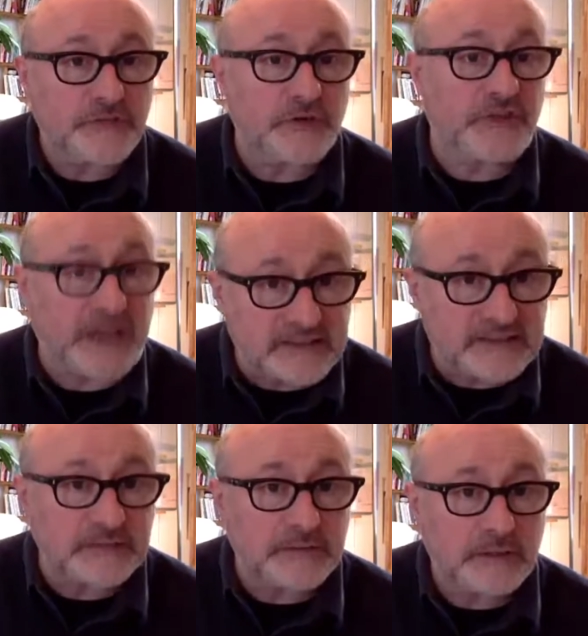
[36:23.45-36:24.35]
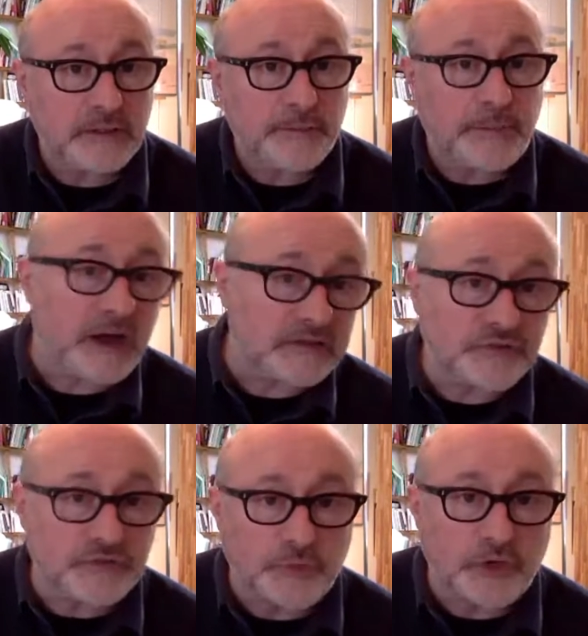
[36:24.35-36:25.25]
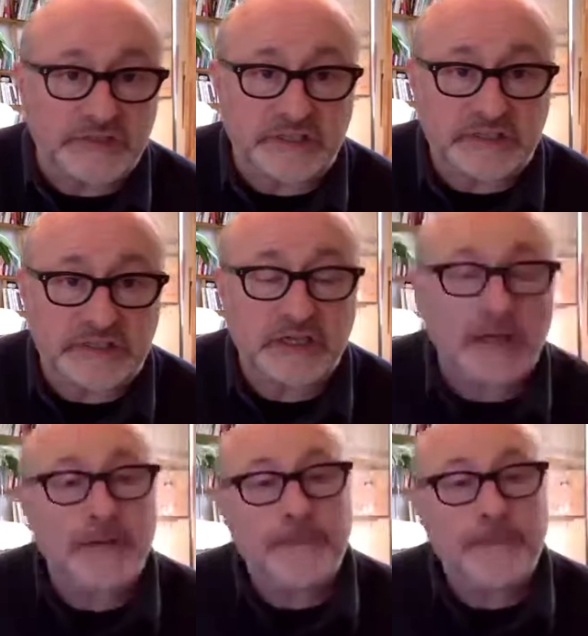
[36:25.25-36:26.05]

for that part of the process